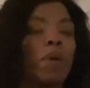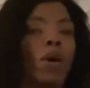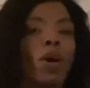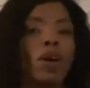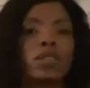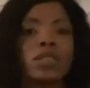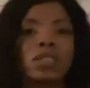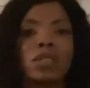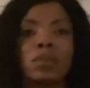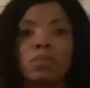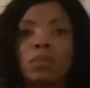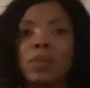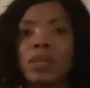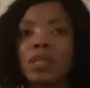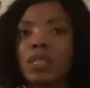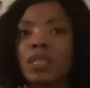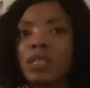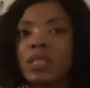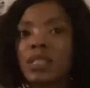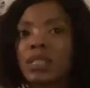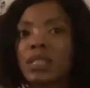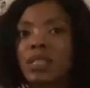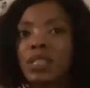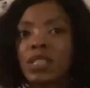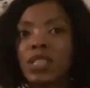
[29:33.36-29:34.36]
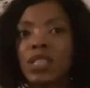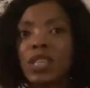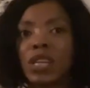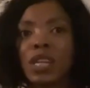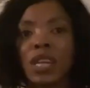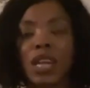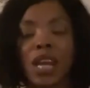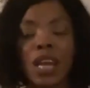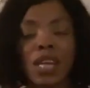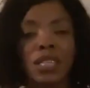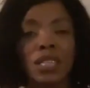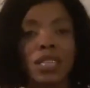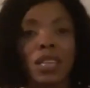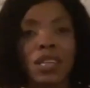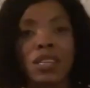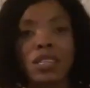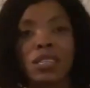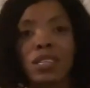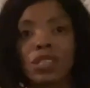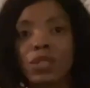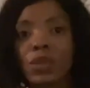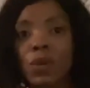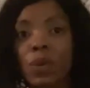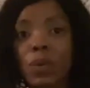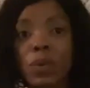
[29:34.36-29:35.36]
possible
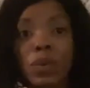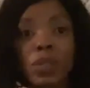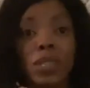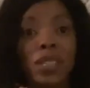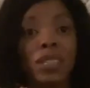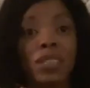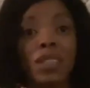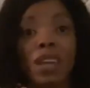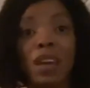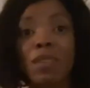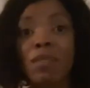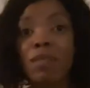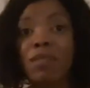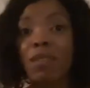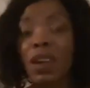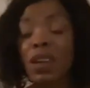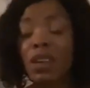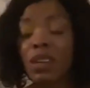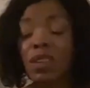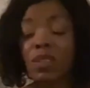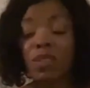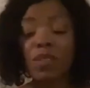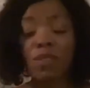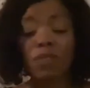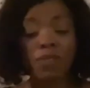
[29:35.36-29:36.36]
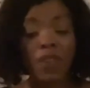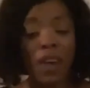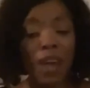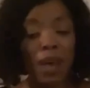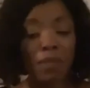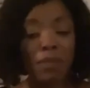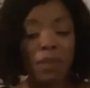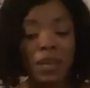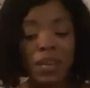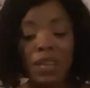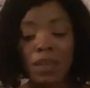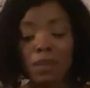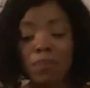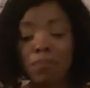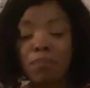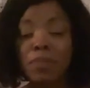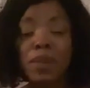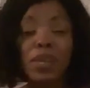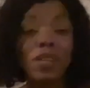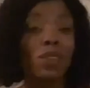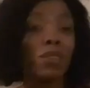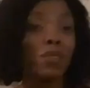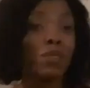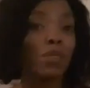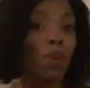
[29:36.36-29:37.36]
genetic disorders that run in your family,
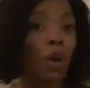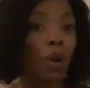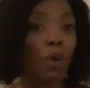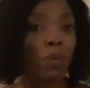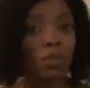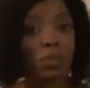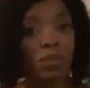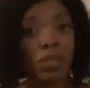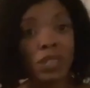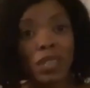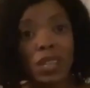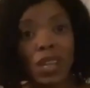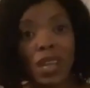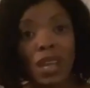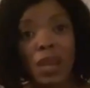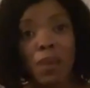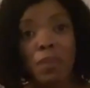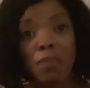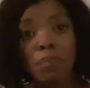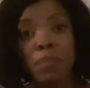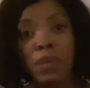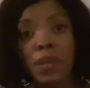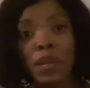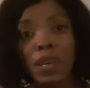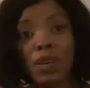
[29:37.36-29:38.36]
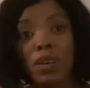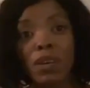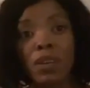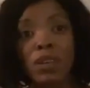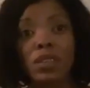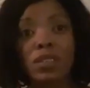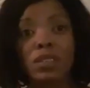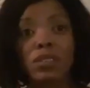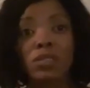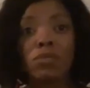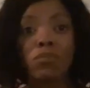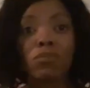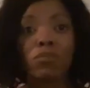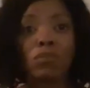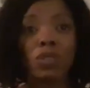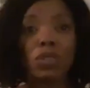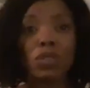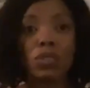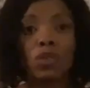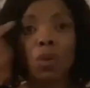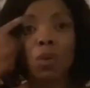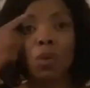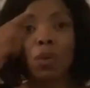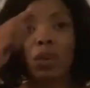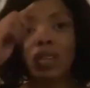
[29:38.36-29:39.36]
but you don't, because
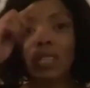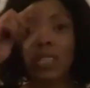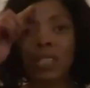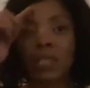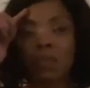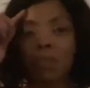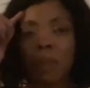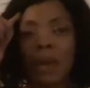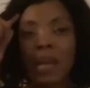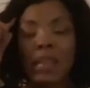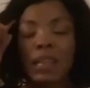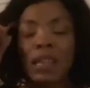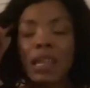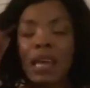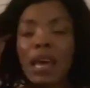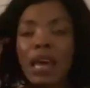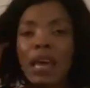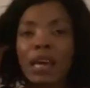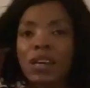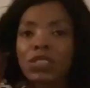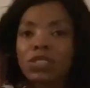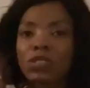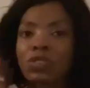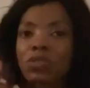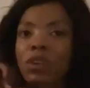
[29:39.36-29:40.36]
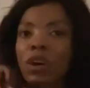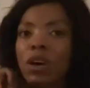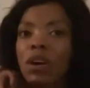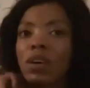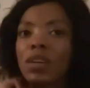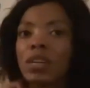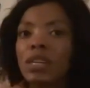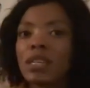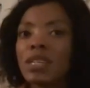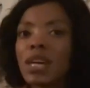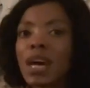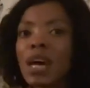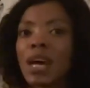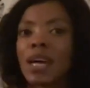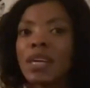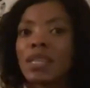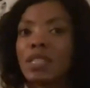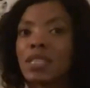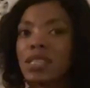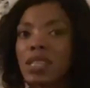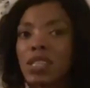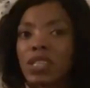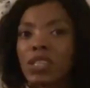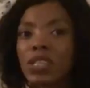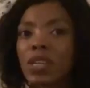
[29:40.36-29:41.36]
you don't want to spend the extra on a
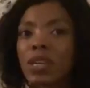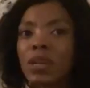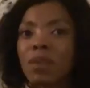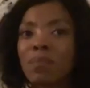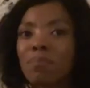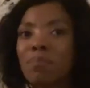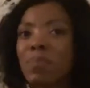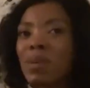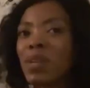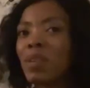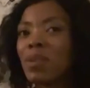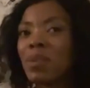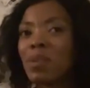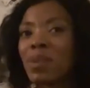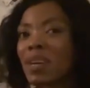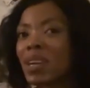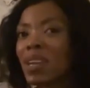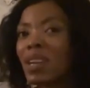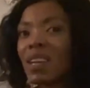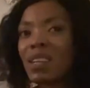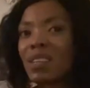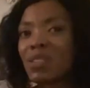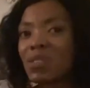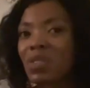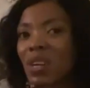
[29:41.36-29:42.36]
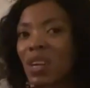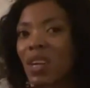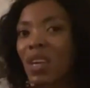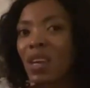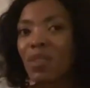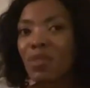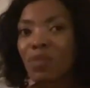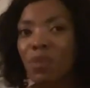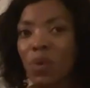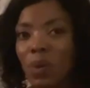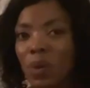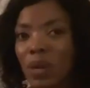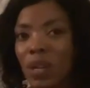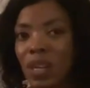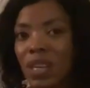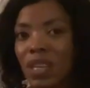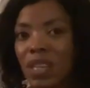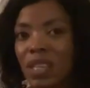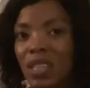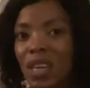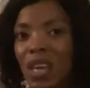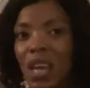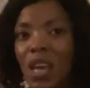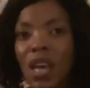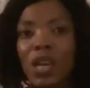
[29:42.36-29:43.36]
dietitian, but you can literally afford
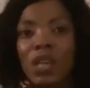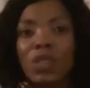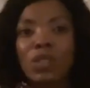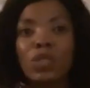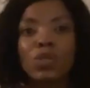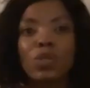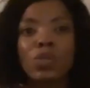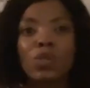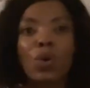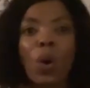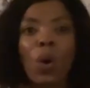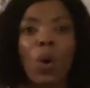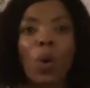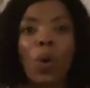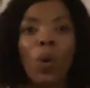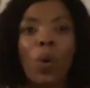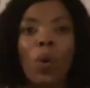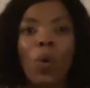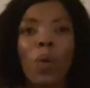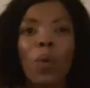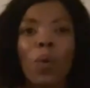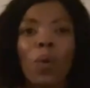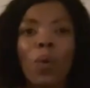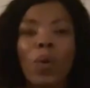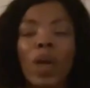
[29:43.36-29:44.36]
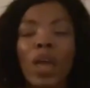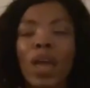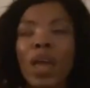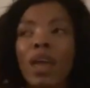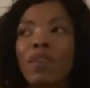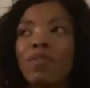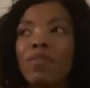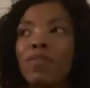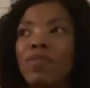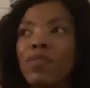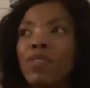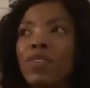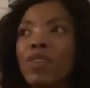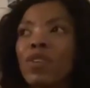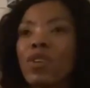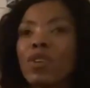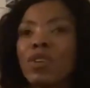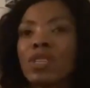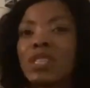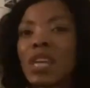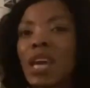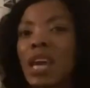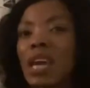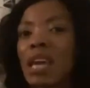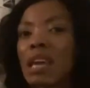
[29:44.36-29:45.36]
it. So if
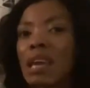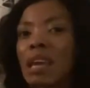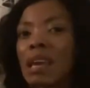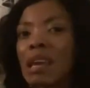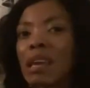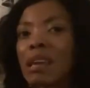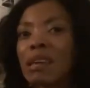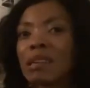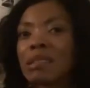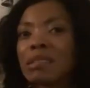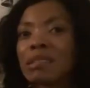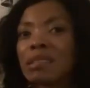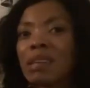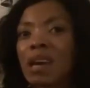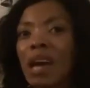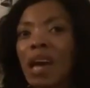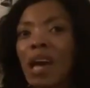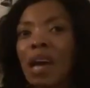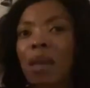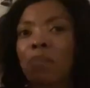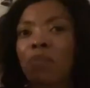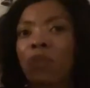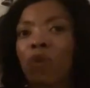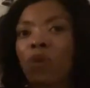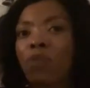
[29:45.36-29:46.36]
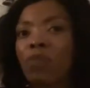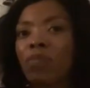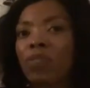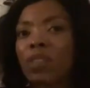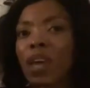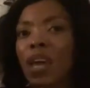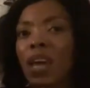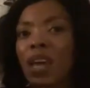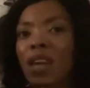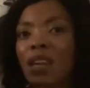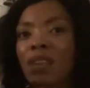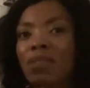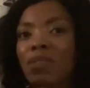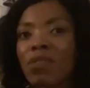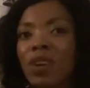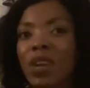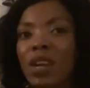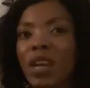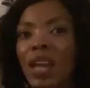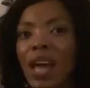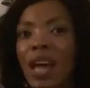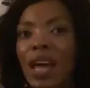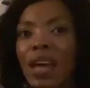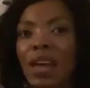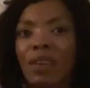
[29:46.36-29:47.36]
you're taking time off the end of
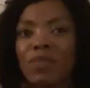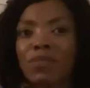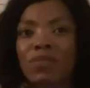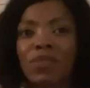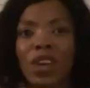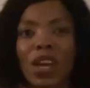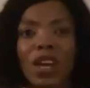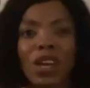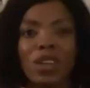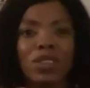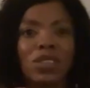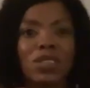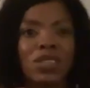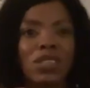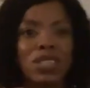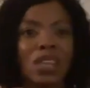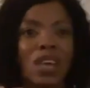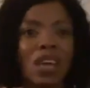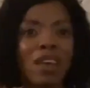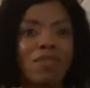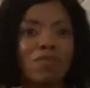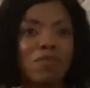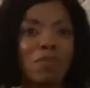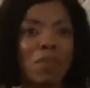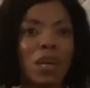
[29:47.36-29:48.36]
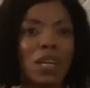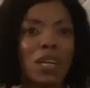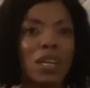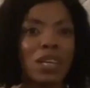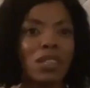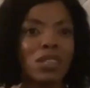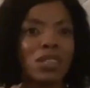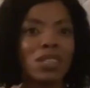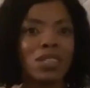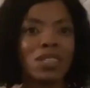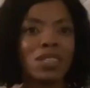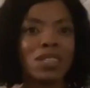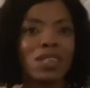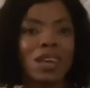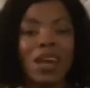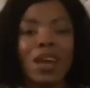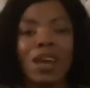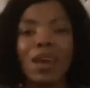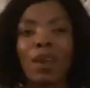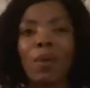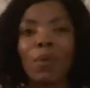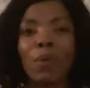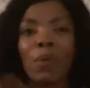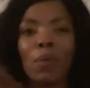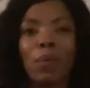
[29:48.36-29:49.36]
your life to save money
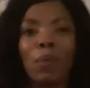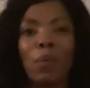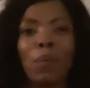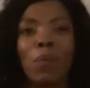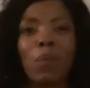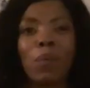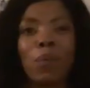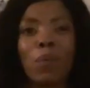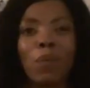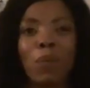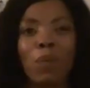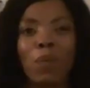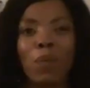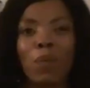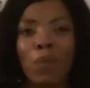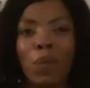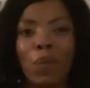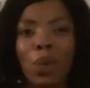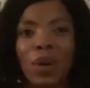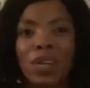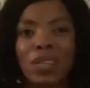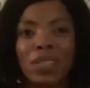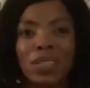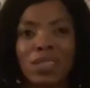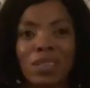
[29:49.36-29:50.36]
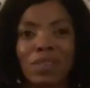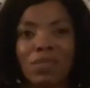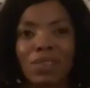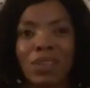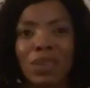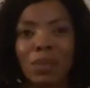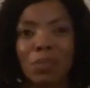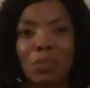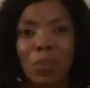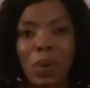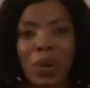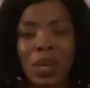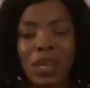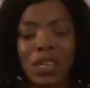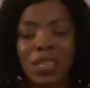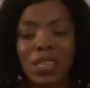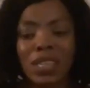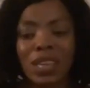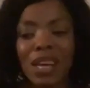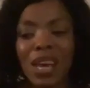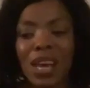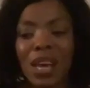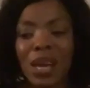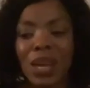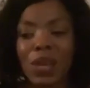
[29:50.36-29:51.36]
today, what is even the point?
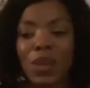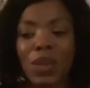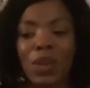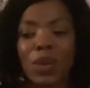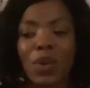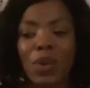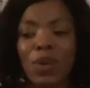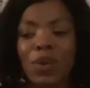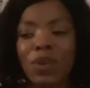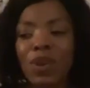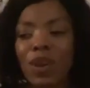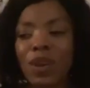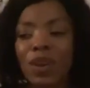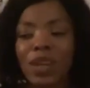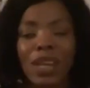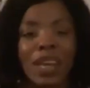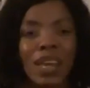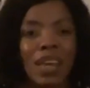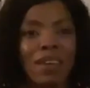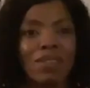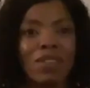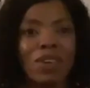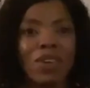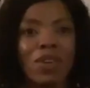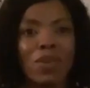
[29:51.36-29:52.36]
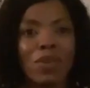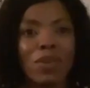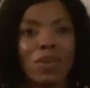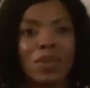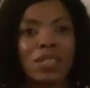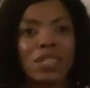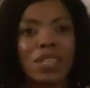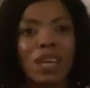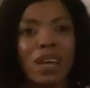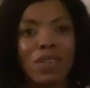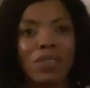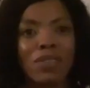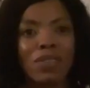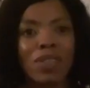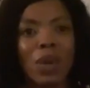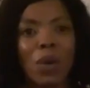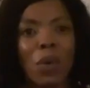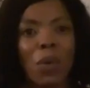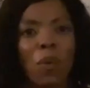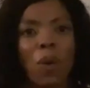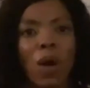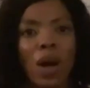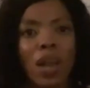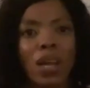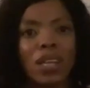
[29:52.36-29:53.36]
You're not giving yourself
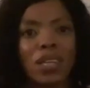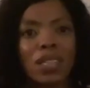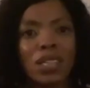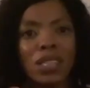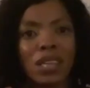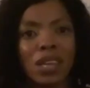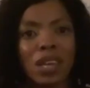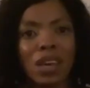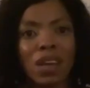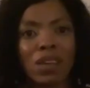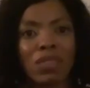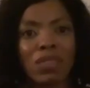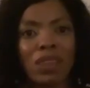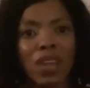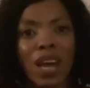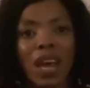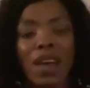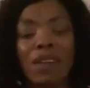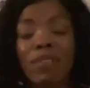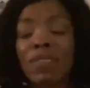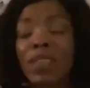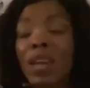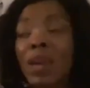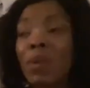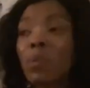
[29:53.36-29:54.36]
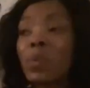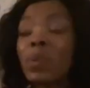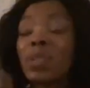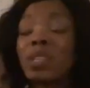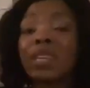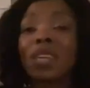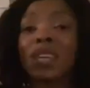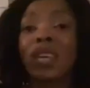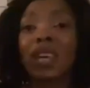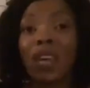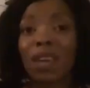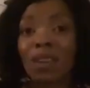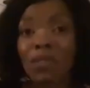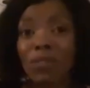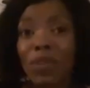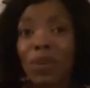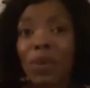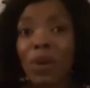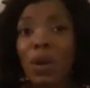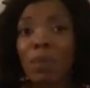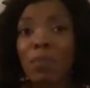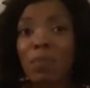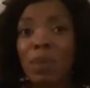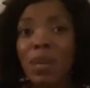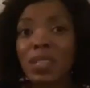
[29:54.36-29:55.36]
the quality of life that will give
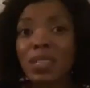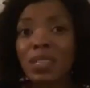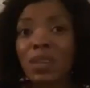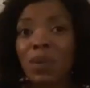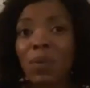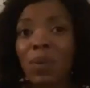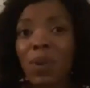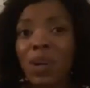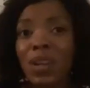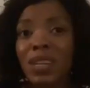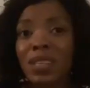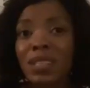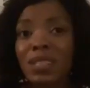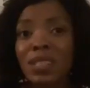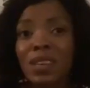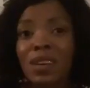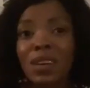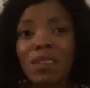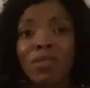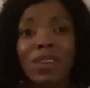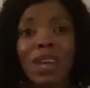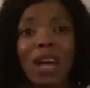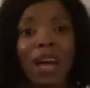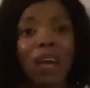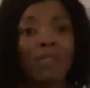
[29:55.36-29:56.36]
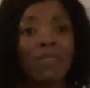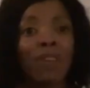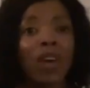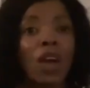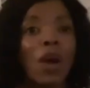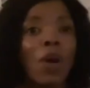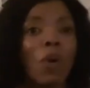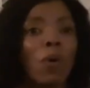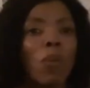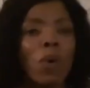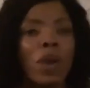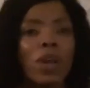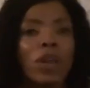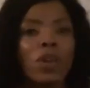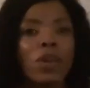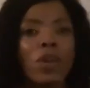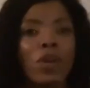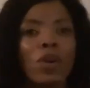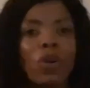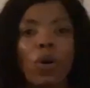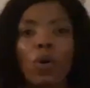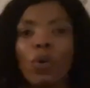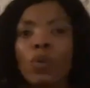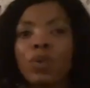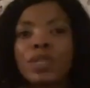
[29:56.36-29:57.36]
you a better quality of life when
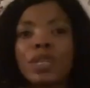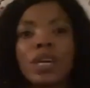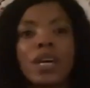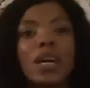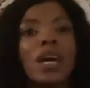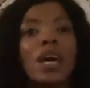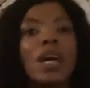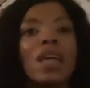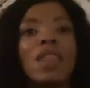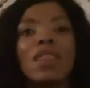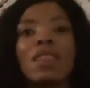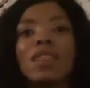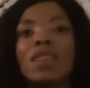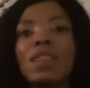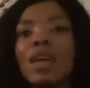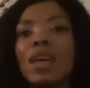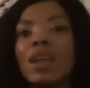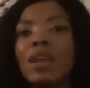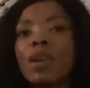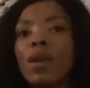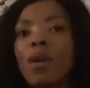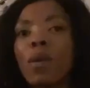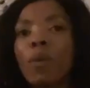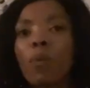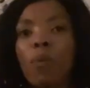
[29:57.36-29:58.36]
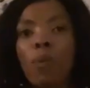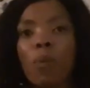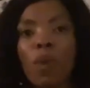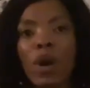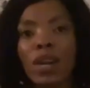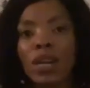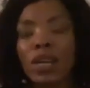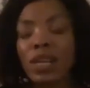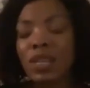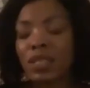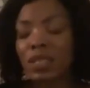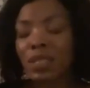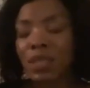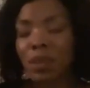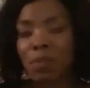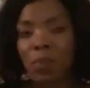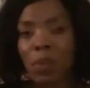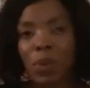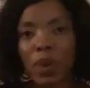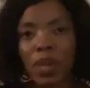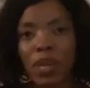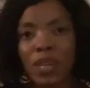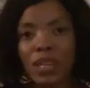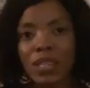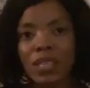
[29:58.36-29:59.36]
you're older. Then what is the
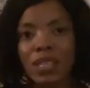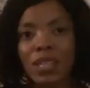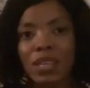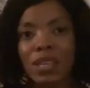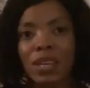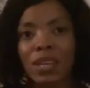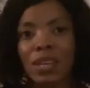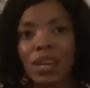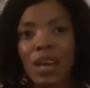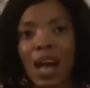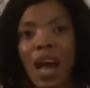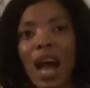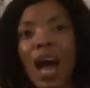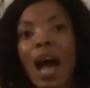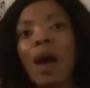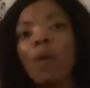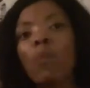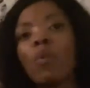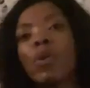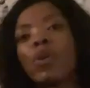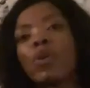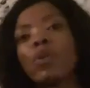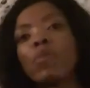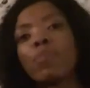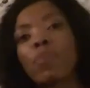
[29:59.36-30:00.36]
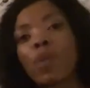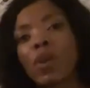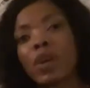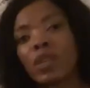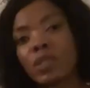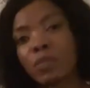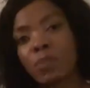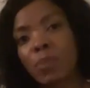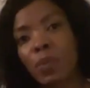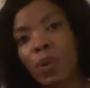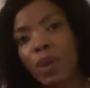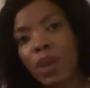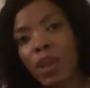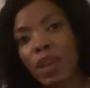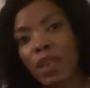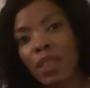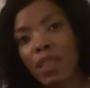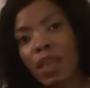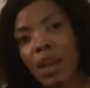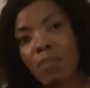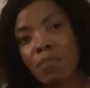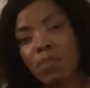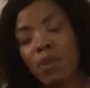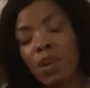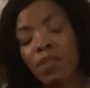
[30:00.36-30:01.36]
point? How are you prospering
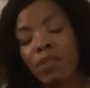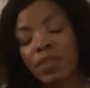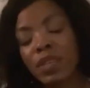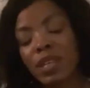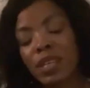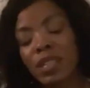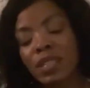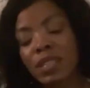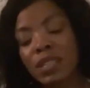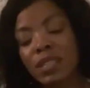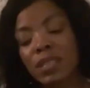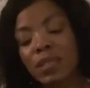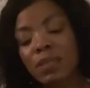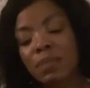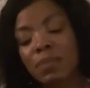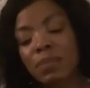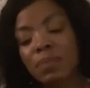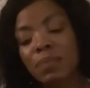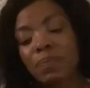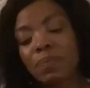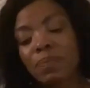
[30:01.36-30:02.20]
in that providence?